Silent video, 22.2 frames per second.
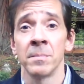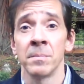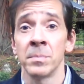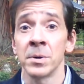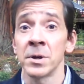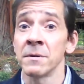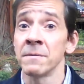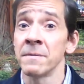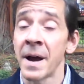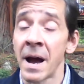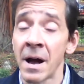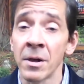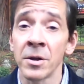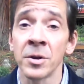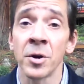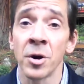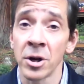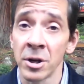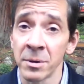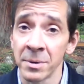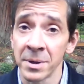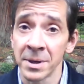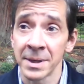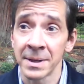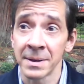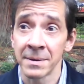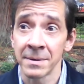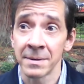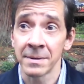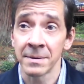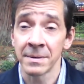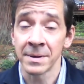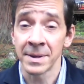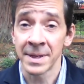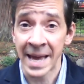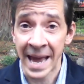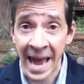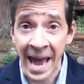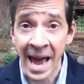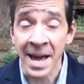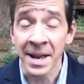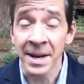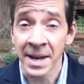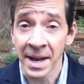But a valid argument
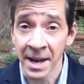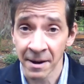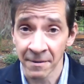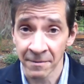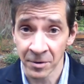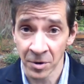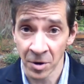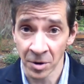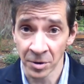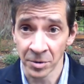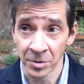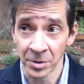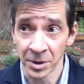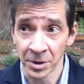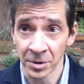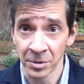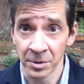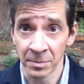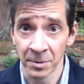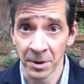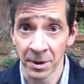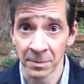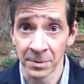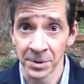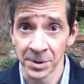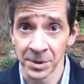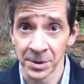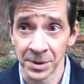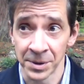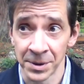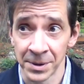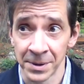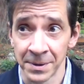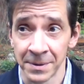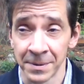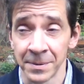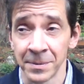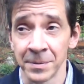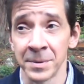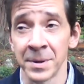can have contradictory premises.